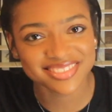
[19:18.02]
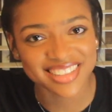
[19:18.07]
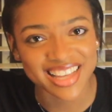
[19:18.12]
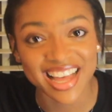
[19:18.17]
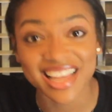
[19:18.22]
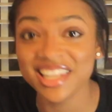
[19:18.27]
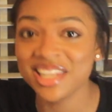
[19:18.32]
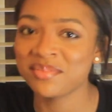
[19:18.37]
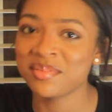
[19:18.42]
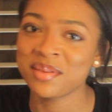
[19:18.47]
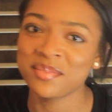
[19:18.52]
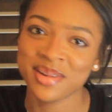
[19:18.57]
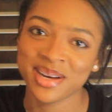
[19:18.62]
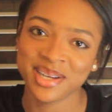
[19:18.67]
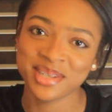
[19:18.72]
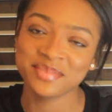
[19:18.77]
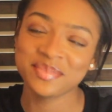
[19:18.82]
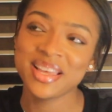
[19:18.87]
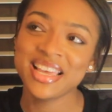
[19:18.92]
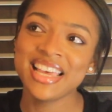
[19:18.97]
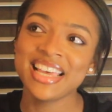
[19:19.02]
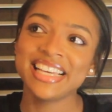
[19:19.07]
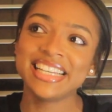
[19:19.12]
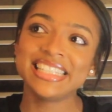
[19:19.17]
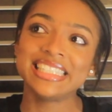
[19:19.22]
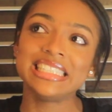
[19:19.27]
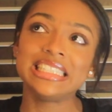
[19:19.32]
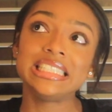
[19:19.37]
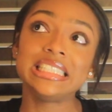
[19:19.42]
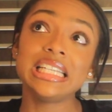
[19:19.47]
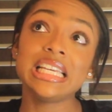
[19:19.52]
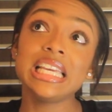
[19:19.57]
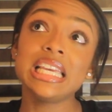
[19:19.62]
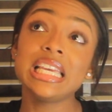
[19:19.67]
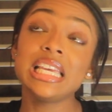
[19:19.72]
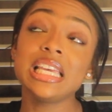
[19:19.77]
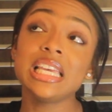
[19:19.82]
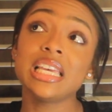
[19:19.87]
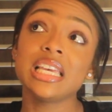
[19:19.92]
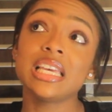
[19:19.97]
I love my mom.
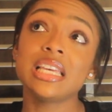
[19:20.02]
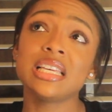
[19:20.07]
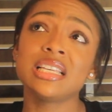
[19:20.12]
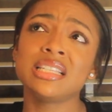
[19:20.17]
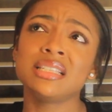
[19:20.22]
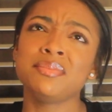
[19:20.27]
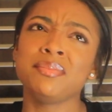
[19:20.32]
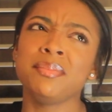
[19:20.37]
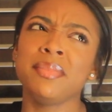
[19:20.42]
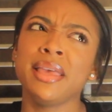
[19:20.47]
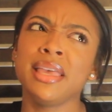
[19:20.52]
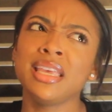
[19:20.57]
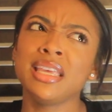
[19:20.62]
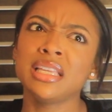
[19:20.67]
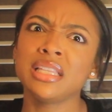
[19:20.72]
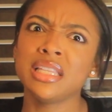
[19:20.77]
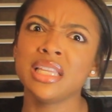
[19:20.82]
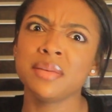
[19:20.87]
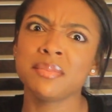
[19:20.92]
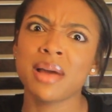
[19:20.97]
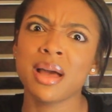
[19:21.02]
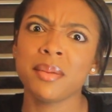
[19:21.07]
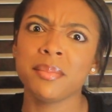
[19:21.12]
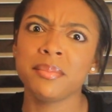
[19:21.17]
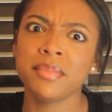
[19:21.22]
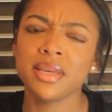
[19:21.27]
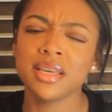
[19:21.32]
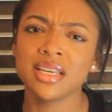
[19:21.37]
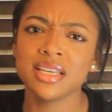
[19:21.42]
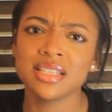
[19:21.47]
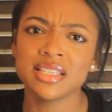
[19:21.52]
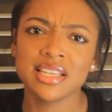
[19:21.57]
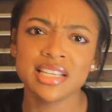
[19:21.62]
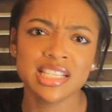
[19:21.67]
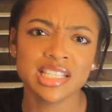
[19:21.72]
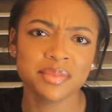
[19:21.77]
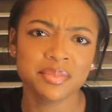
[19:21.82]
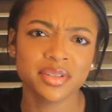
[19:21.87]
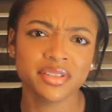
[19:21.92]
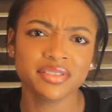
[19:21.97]
She is mainly my biggest
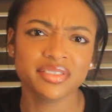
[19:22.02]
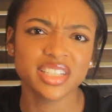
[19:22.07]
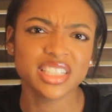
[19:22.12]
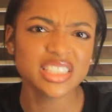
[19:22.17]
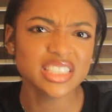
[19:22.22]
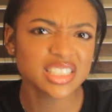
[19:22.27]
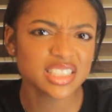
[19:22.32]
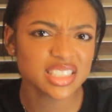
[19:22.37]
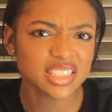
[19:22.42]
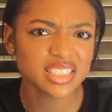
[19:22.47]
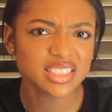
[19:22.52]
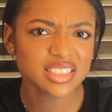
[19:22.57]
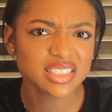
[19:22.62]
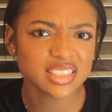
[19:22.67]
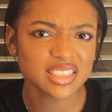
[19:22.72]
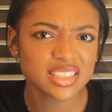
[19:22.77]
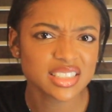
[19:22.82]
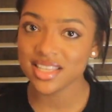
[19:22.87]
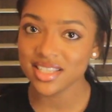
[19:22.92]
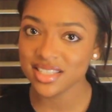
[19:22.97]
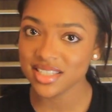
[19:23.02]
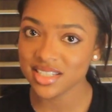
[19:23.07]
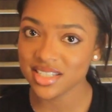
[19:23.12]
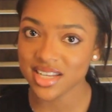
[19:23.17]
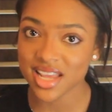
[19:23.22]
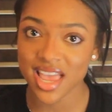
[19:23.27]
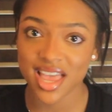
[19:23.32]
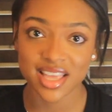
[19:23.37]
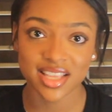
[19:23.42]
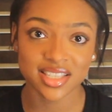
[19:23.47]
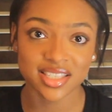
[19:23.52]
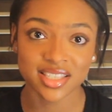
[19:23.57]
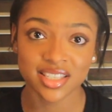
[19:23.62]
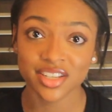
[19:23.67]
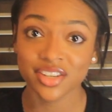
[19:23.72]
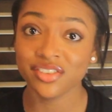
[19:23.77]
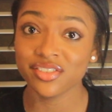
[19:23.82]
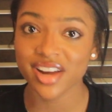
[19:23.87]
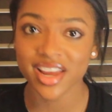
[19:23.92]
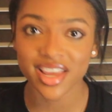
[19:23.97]
inspiration. She has
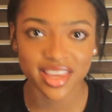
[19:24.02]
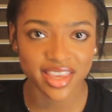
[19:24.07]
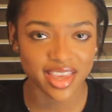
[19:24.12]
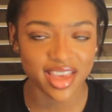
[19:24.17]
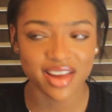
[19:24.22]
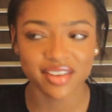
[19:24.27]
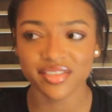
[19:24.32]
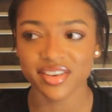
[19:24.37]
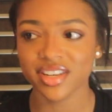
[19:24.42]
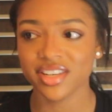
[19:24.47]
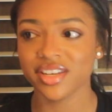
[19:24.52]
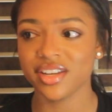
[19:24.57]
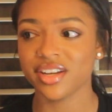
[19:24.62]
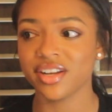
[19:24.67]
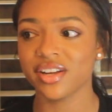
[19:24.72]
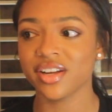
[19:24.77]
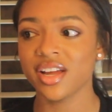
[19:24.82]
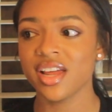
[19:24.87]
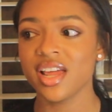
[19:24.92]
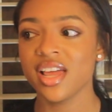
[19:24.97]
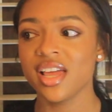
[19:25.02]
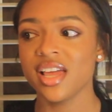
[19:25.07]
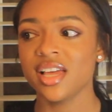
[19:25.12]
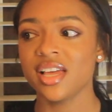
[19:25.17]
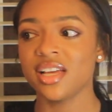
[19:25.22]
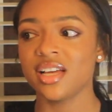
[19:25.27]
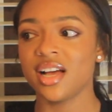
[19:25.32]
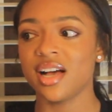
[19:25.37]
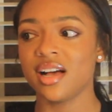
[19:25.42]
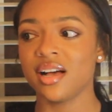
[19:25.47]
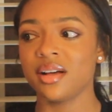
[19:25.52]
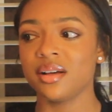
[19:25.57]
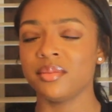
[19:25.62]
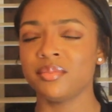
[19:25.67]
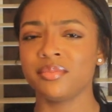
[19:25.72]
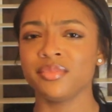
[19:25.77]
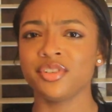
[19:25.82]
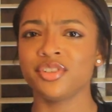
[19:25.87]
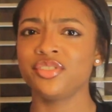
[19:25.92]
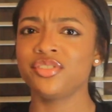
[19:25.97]
great character,
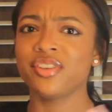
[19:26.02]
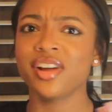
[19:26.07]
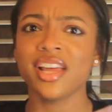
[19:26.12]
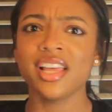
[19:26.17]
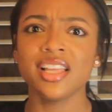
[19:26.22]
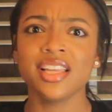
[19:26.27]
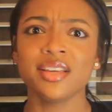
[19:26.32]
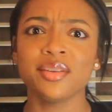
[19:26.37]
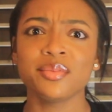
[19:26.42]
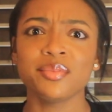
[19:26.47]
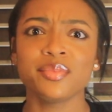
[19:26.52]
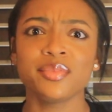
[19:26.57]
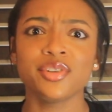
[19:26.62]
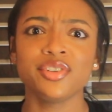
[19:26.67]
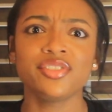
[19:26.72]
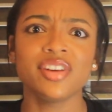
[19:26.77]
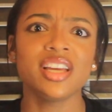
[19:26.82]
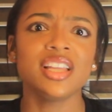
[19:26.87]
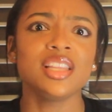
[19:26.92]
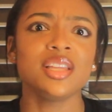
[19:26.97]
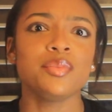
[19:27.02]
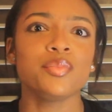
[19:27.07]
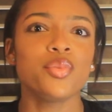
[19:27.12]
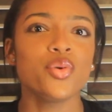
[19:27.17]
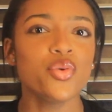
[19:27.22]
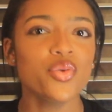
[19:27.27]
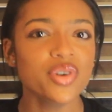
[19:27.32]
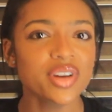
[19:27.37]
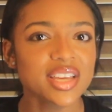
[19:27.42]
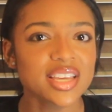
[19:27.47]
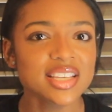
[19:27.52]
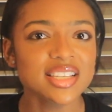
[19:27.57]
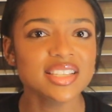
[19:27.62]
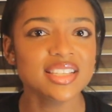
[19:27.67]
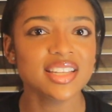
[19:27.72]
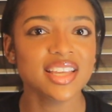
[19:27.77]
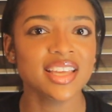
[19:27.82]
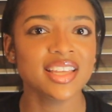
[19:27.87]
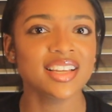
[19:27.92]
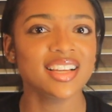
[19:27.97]
greatly
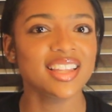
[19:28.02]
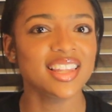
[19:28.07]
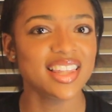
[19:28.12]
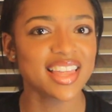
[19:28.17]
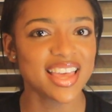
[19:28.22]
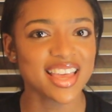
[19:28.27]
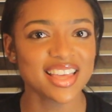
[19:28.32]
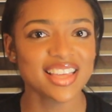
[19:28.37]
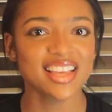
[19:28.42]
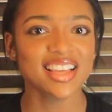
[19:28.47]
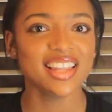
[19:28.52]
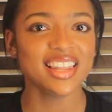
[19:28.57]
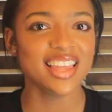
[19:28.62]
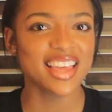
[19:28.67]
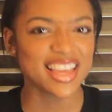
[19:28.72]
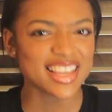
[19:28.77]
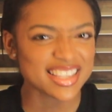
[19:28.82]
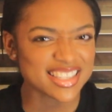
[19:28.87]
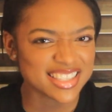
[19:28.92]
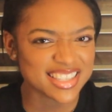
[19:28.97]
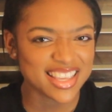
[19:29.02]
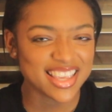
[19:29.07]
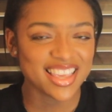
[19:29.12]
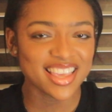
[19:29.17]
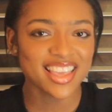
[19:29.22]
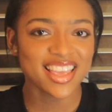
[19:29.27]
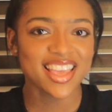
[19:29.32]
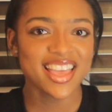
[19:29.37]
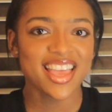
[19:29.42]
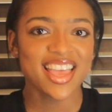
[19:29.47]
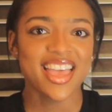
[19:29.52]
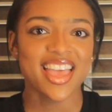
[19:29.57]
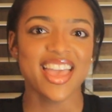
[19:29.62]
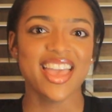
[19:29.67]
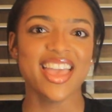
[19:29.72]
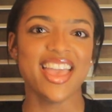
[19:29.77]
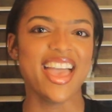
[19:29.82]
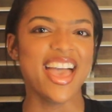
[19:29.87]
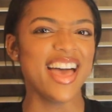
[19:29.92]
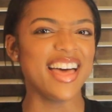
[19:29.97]
poised and classy
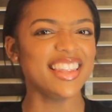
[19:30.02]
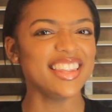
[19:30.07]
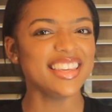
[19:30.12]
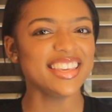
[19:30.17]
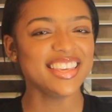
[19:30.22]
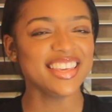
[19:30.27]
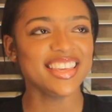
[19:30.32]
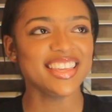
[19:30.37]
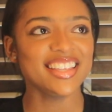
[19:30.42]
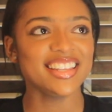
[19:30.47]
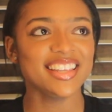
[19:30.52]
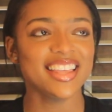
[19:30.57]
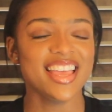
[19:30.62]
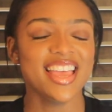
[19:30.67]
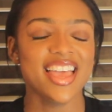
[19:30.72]
and elegant